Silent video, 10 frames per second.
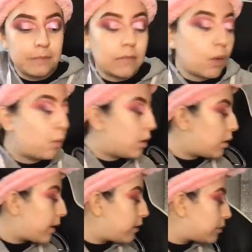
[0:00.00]
Whoa,
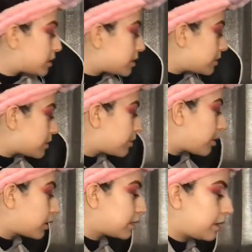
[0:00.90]
I almost used the
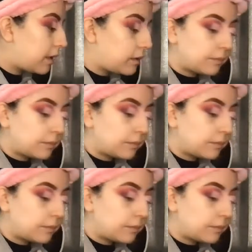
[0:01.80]
wrong thing.